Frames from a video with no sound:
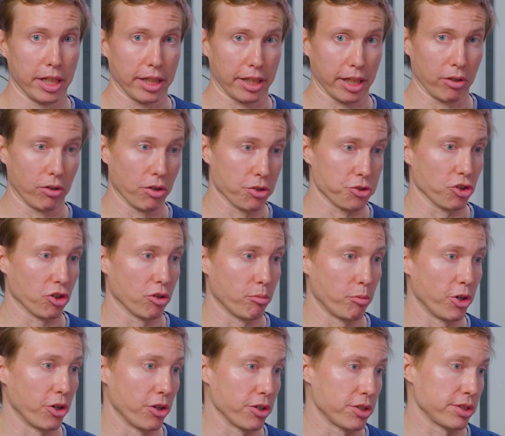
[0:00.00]
They can also
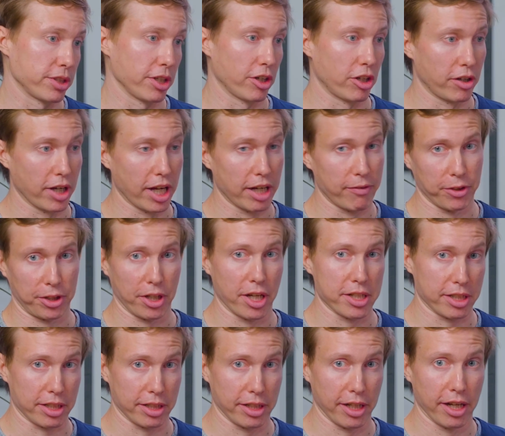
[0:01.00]
merge their
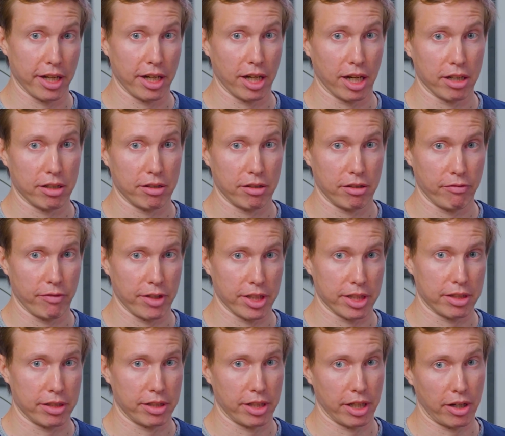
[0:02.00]
advertising data with
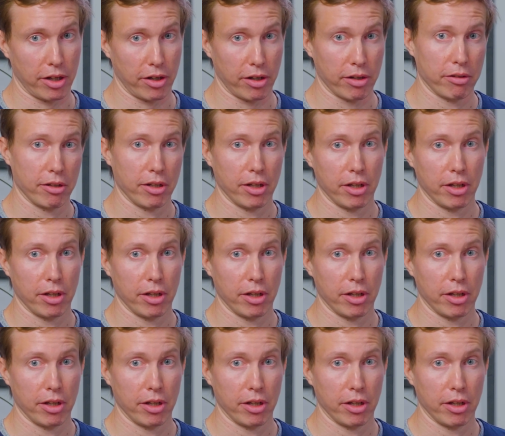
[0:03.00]
their